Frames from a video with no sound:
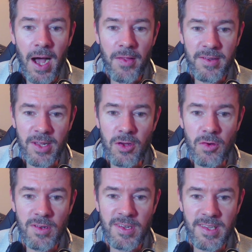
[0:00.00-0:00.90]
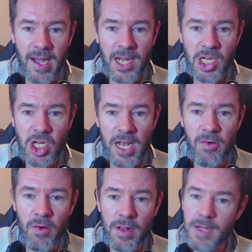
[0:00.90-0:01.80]
There's a new star
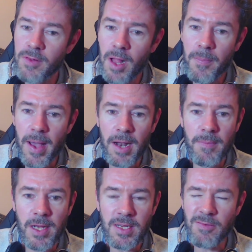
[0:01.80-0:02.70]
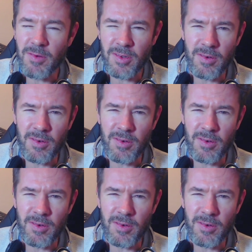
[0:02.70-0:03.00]
shader on level up animations, which looks